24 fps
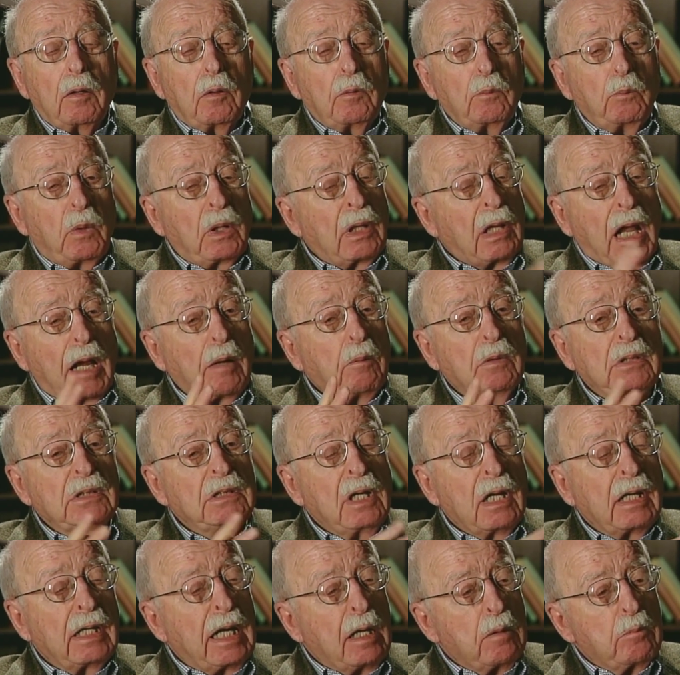Well, I was
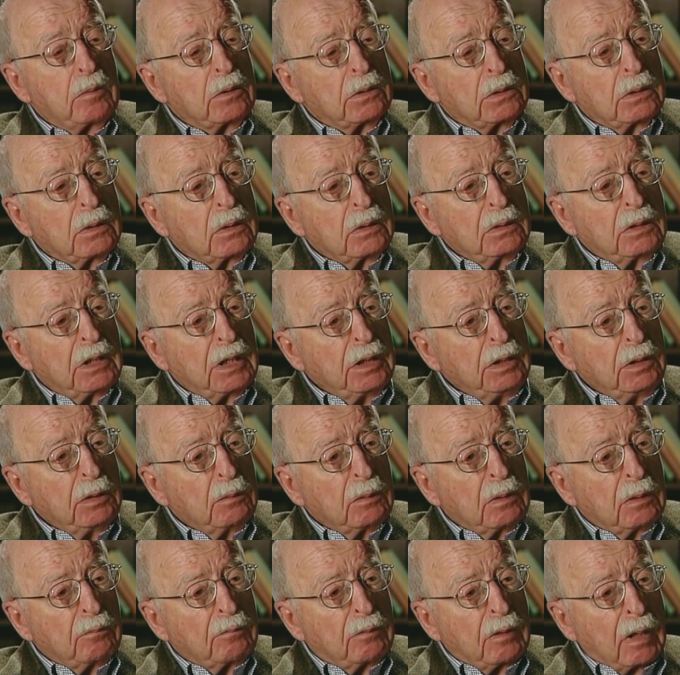not able to
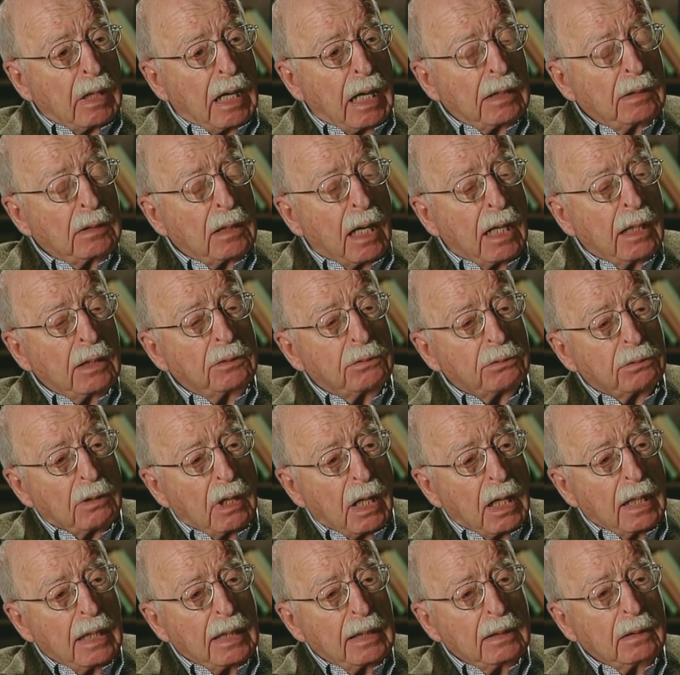continue it. I, I
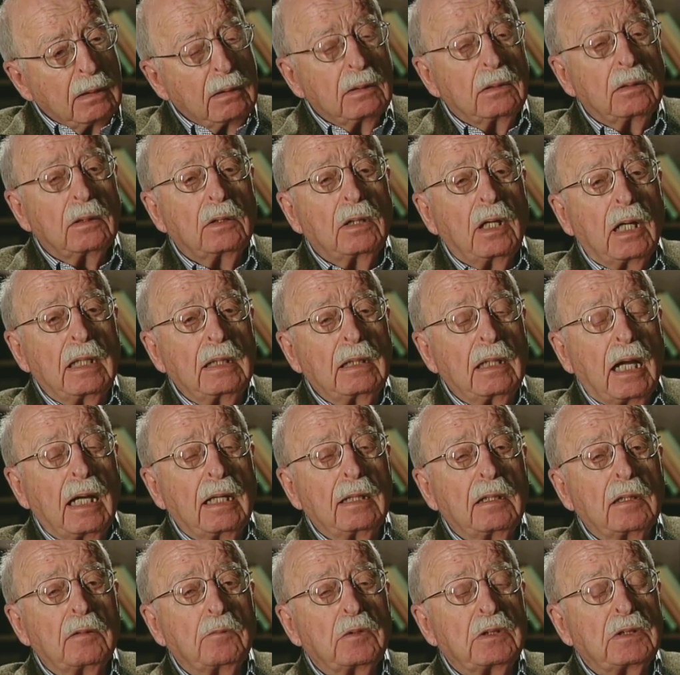tried and,
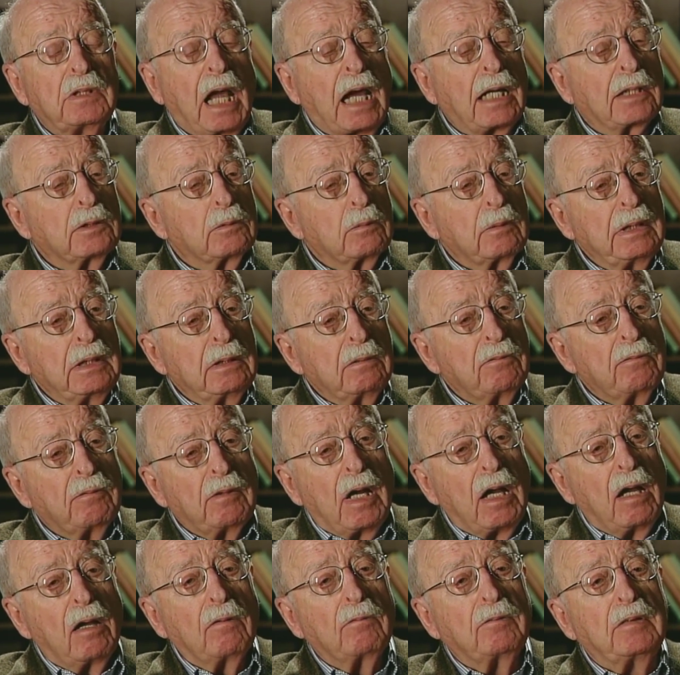and was actually
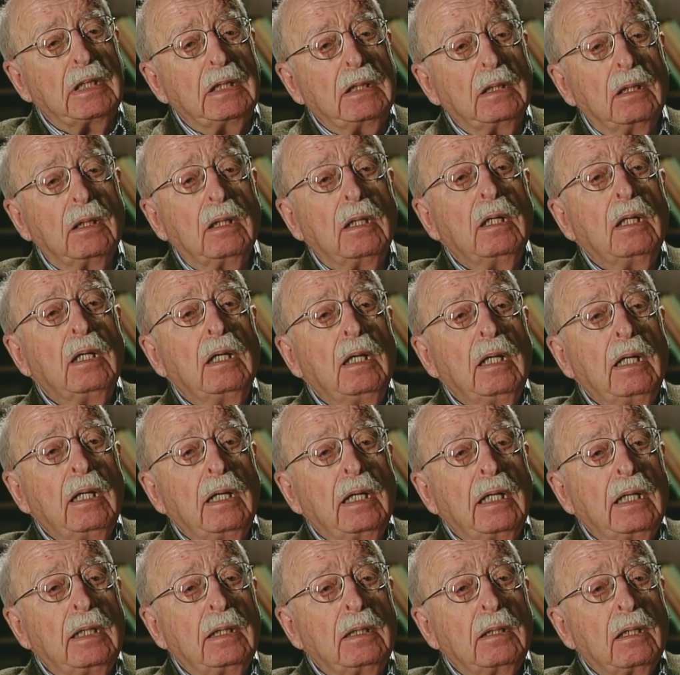involved in,
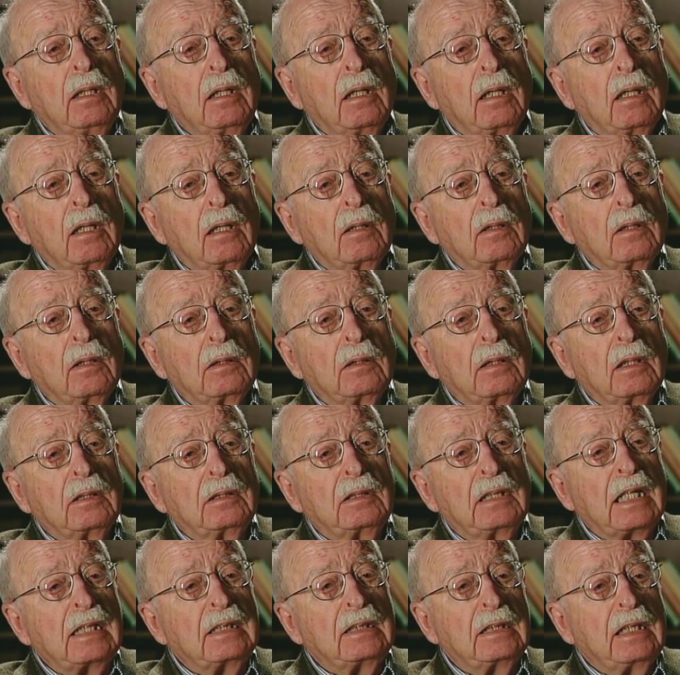in uh,
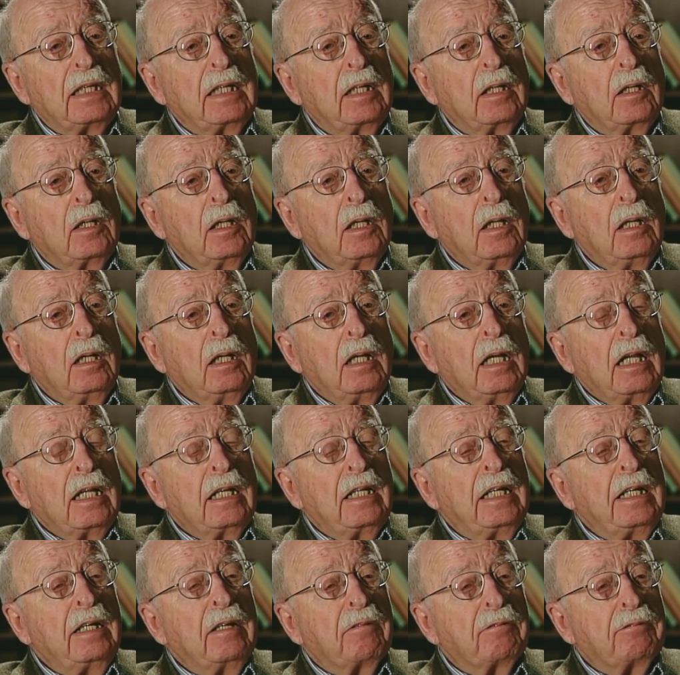testing
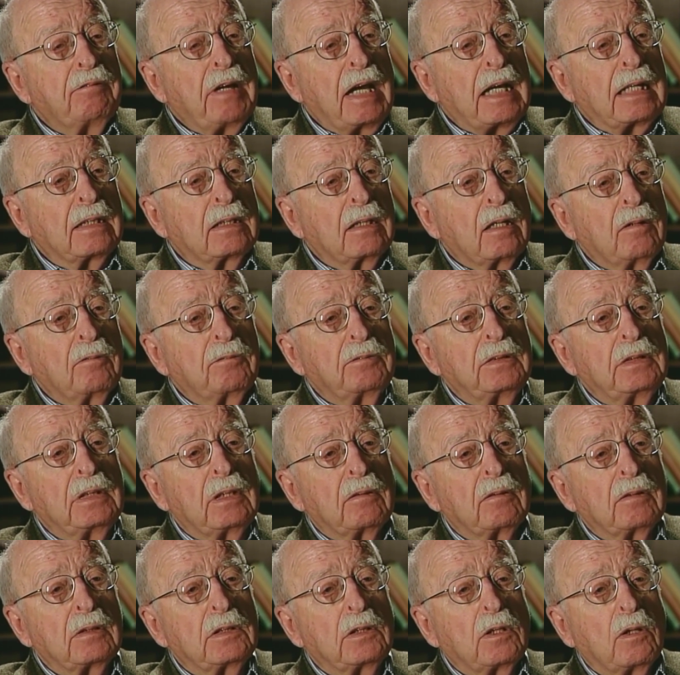the effect of
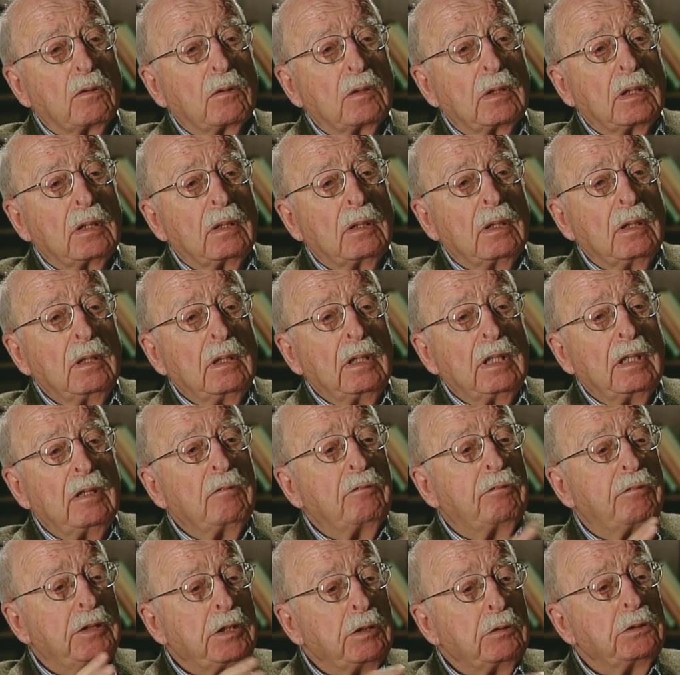serotonin
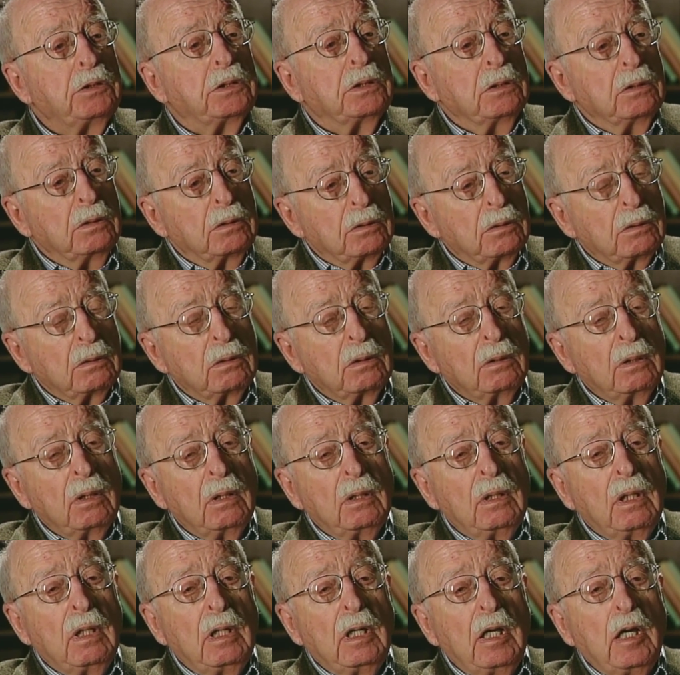infusions.
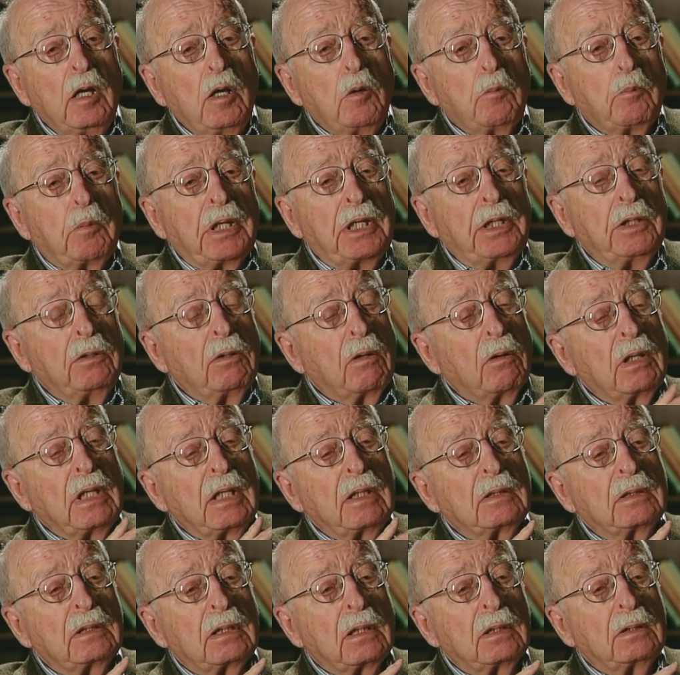But you know,
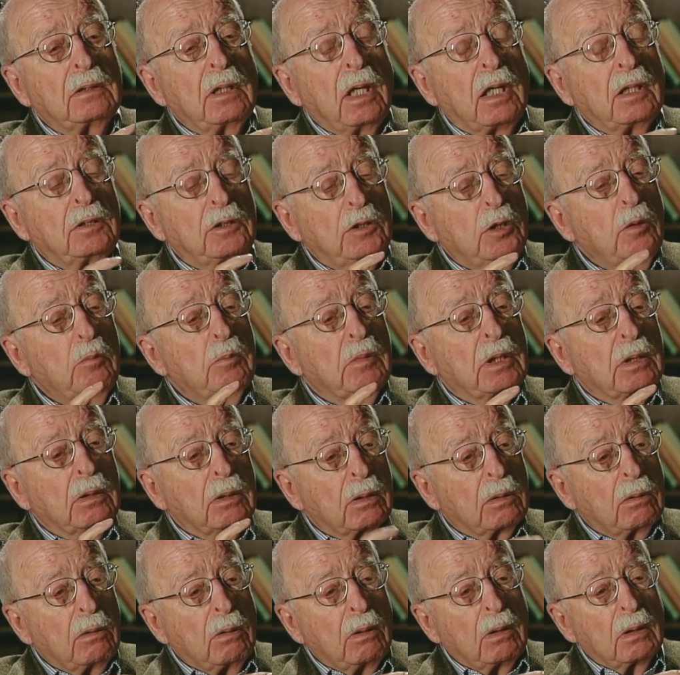there's a, a
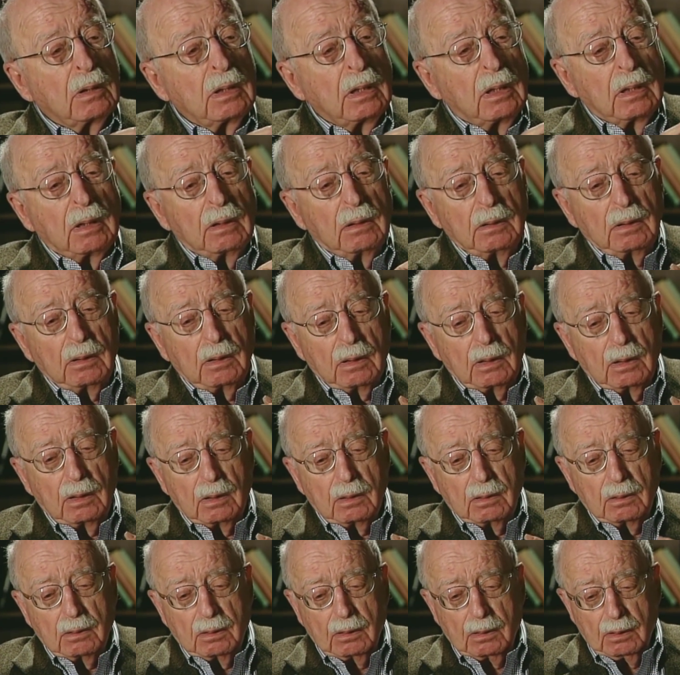tumor called a,
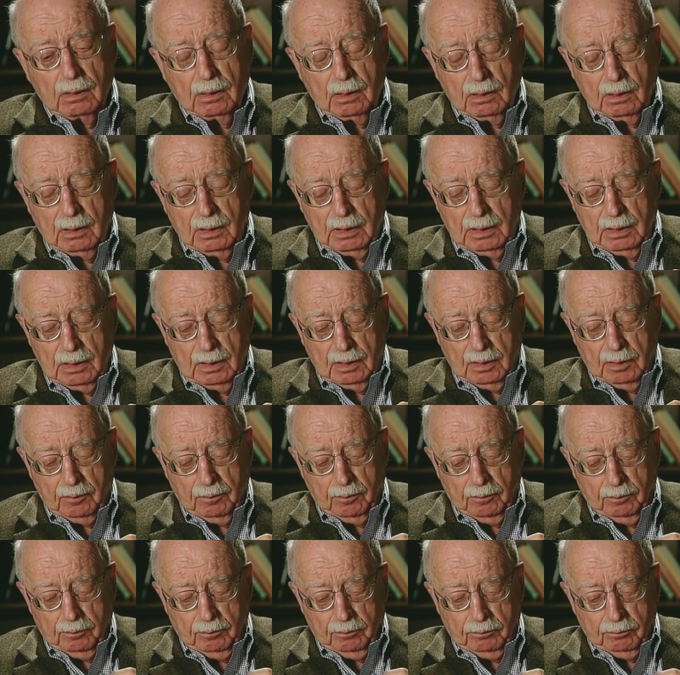uh, a, uh, a
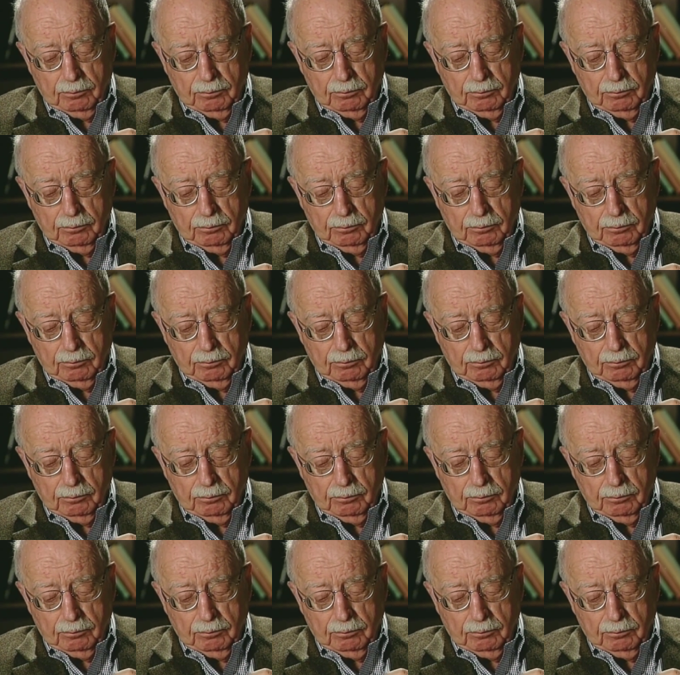um,